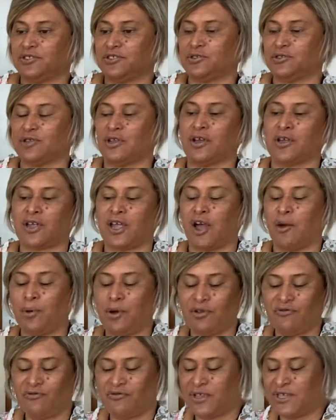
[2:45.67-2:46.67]
a
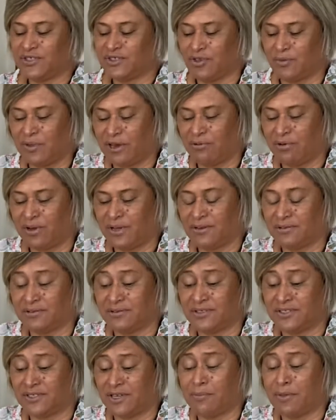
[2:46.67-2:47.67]
couple of things I'm hearing, or
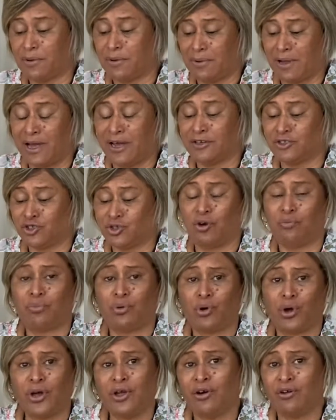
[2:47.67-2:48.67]
some of them are top
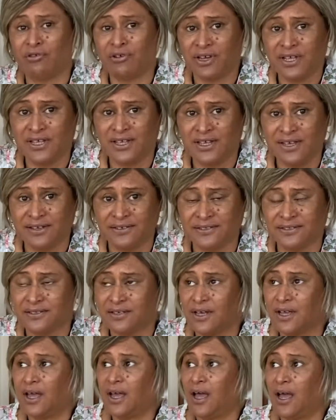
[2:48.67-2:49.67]
priority, yes.
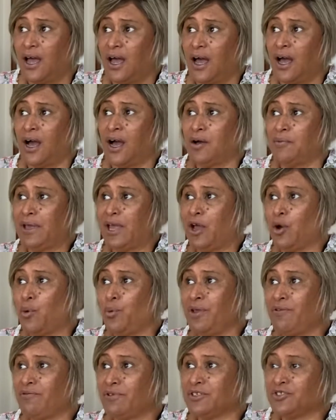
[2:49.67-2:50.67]

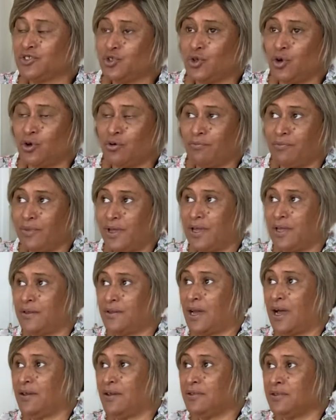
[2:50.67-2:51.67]
However, it's not,
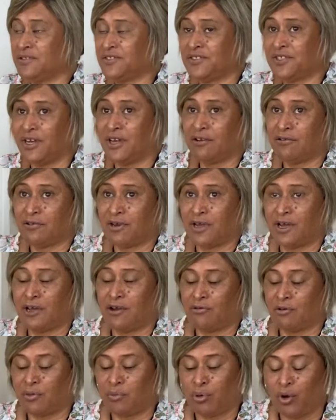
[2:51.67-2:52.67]
and others are
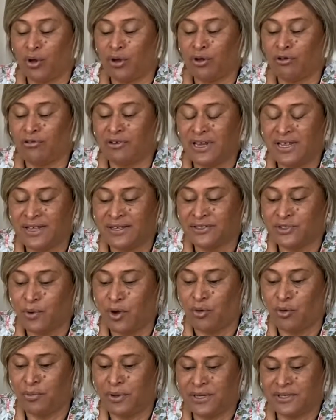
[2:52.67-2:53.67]
a priority as
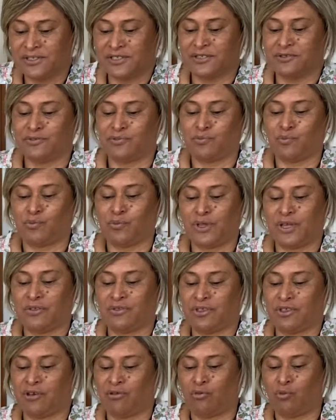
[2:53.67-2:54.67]
well, but it's
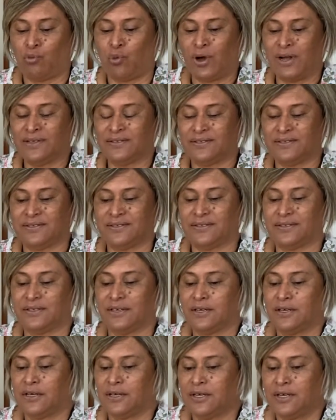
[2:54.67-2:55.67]
the ones
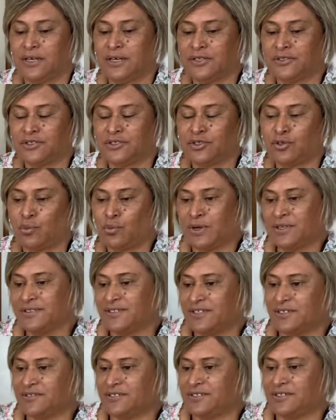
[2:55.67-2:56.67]

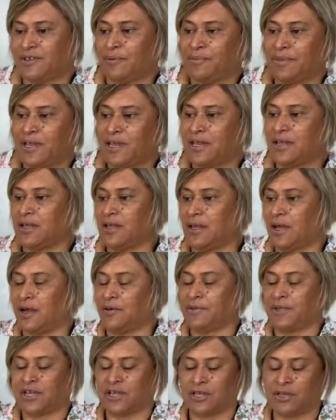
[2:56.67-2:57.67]
that something
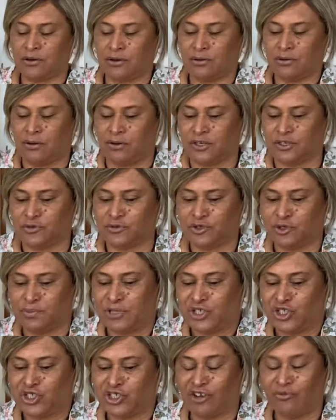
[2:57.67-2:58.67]
that can
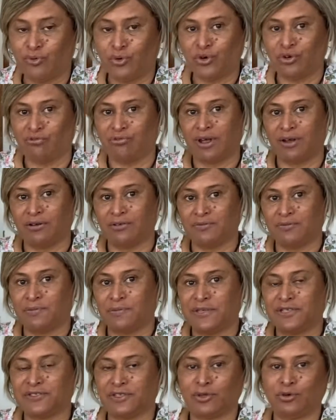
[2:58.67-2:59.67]
be shuffled around.
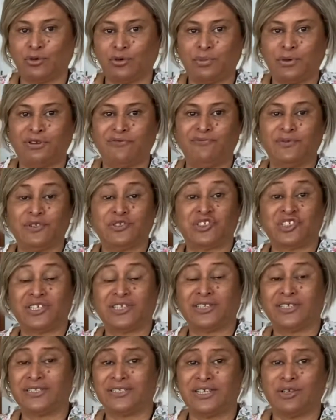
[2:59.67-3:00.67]
There's a little bit of
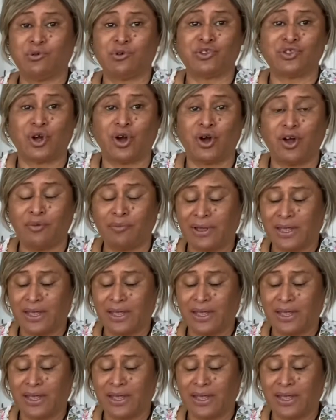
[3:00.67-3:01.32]
versatility with timing,